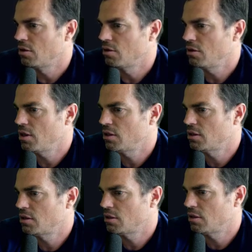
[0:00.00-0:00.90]

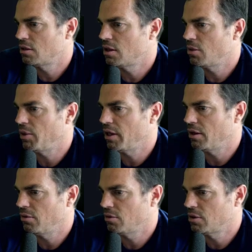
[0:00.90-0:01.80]
this. There we go.
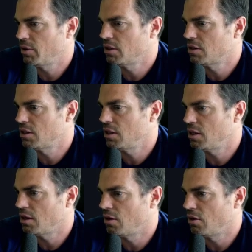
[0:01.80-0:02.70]
So we can see
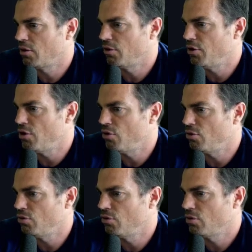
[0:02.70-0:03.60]
our new